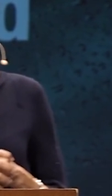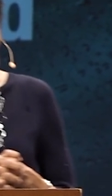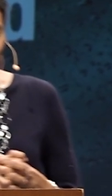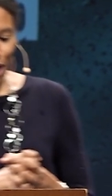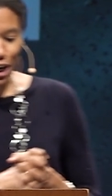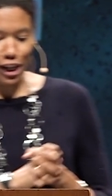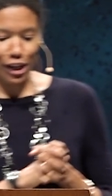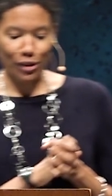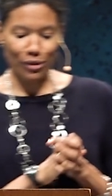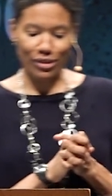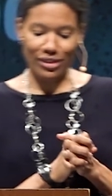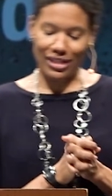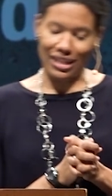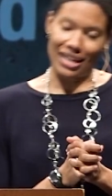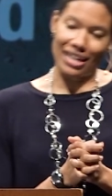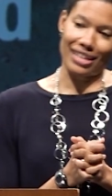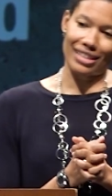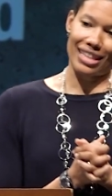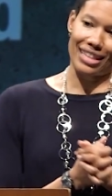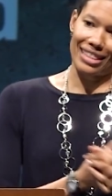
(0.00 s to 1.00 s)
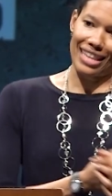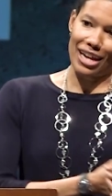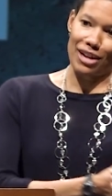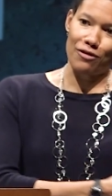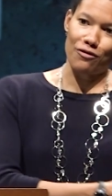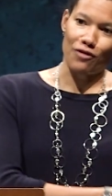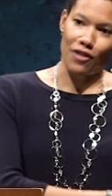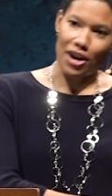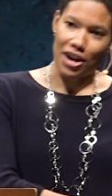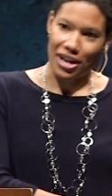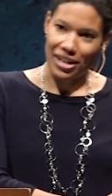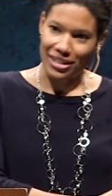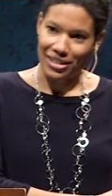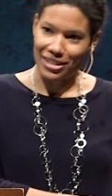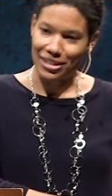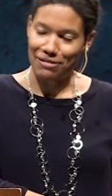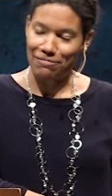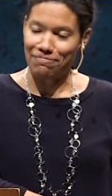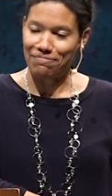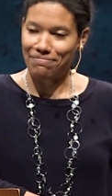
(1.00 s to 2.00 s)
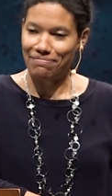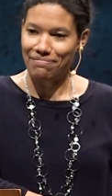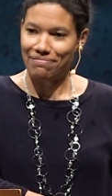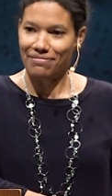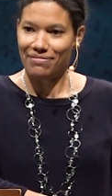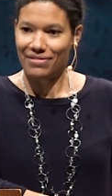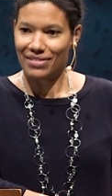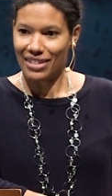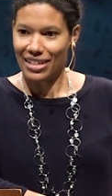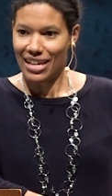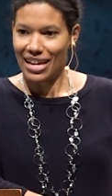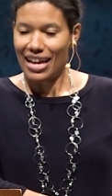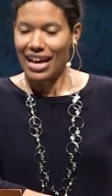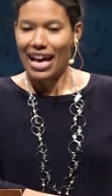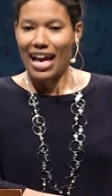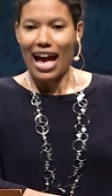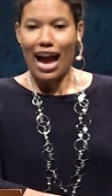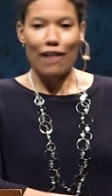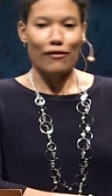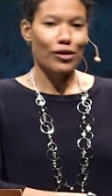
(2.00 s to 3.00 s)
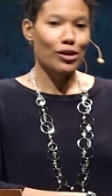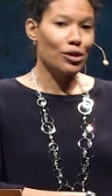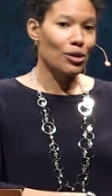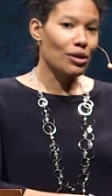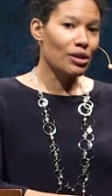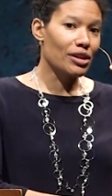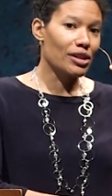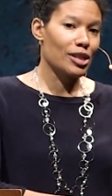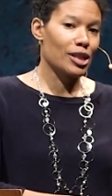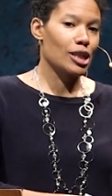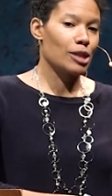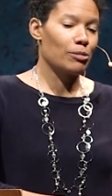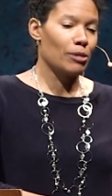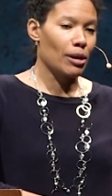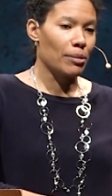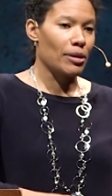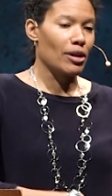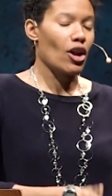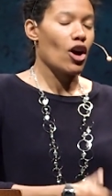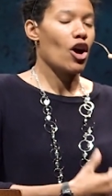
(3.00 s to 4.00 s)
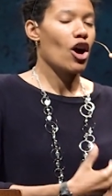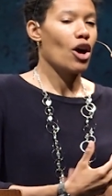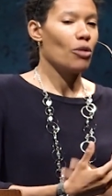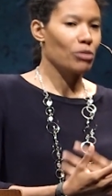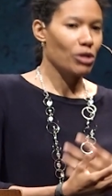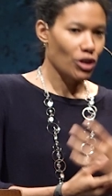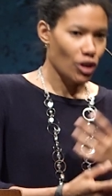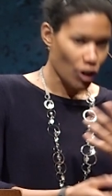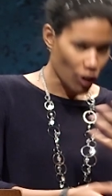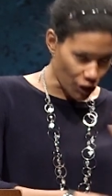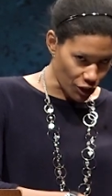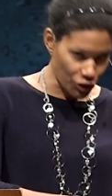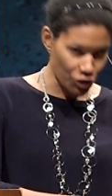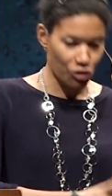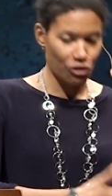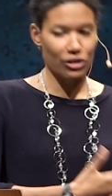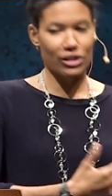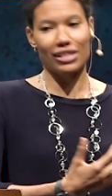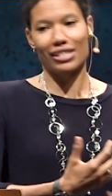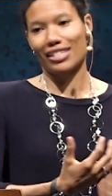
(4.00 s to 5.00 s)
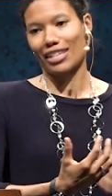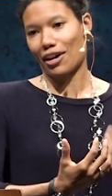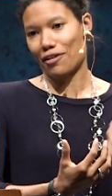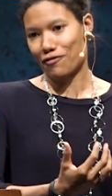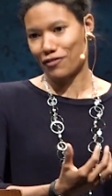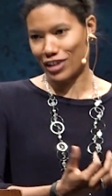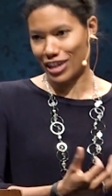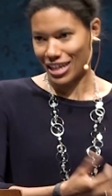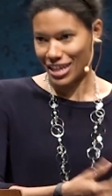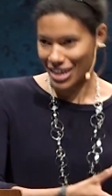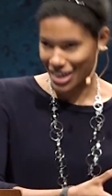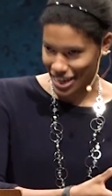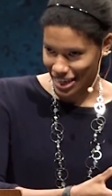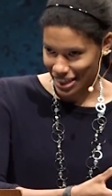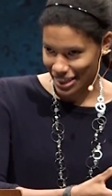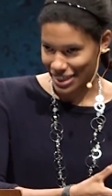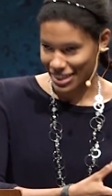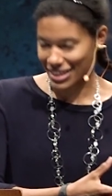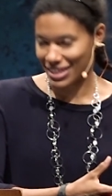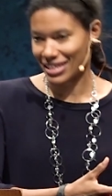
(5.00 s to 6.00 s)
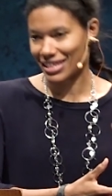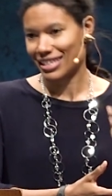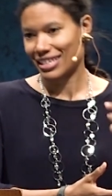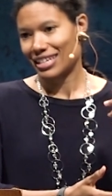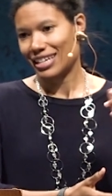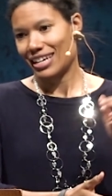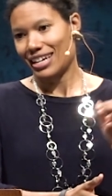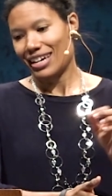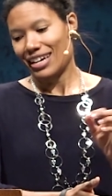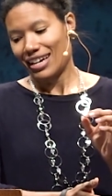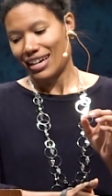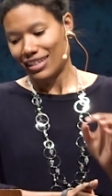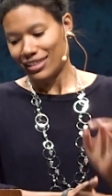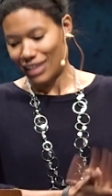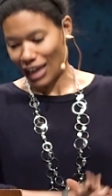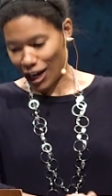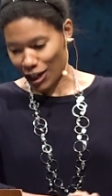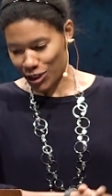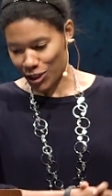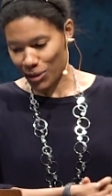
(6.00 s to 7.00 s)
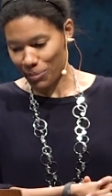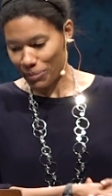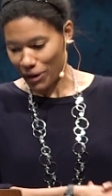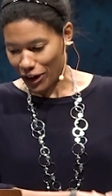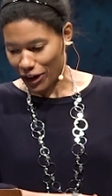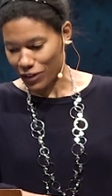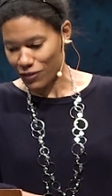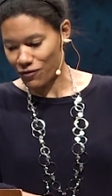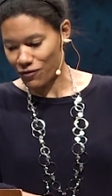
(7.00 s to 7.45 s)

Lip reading: what do you think that they find? After doing this experiment with hundreds of kids, Dr. Bering